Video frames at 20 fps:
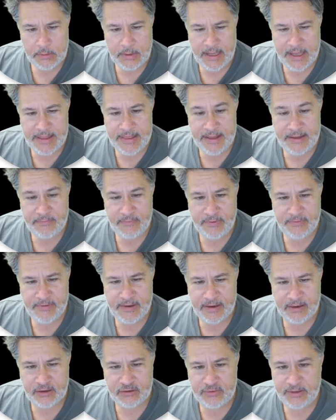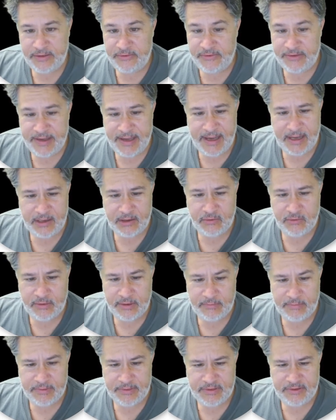And then we've got a crazy category
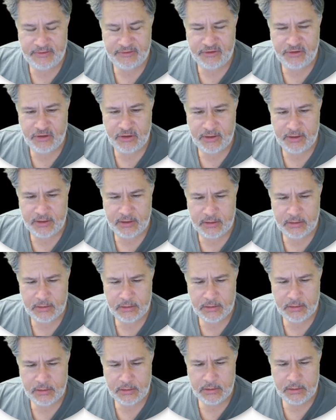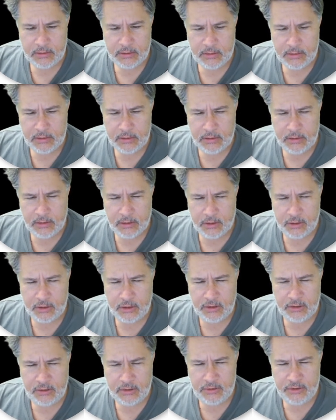with this kernel.
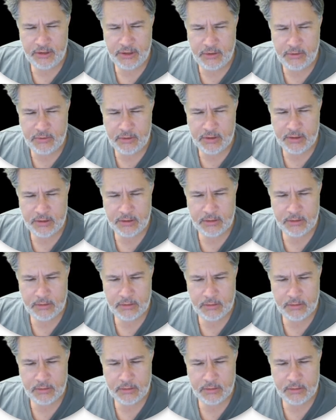Kernel, yolk.